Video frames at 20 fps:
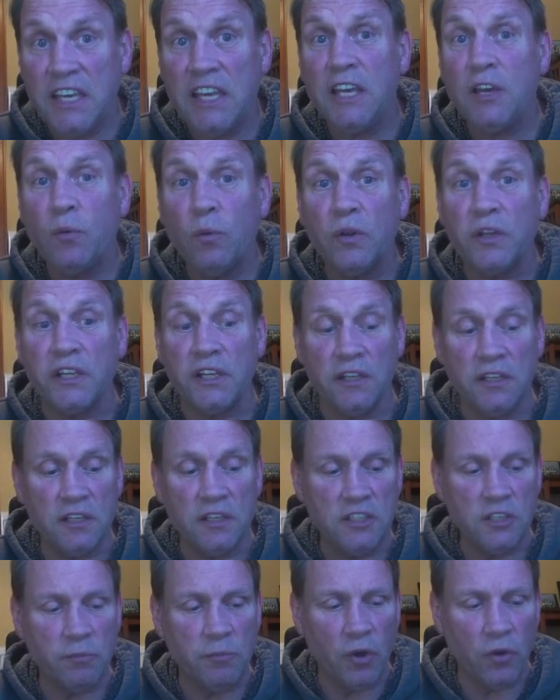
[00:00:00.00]
equally
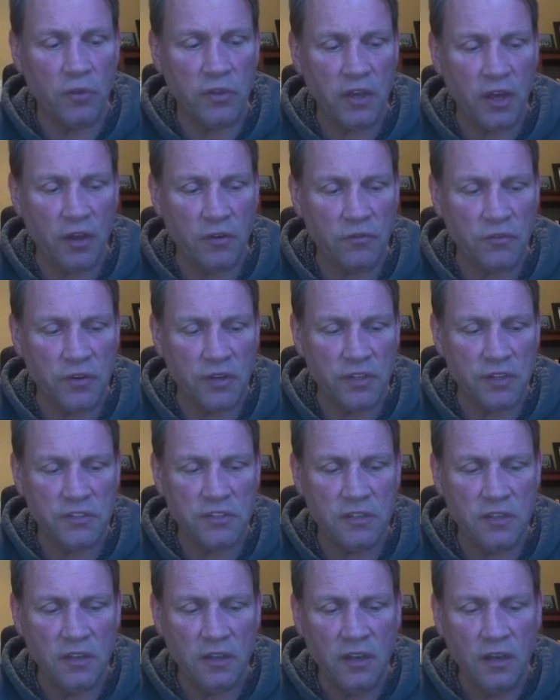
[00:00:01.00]
to both countries.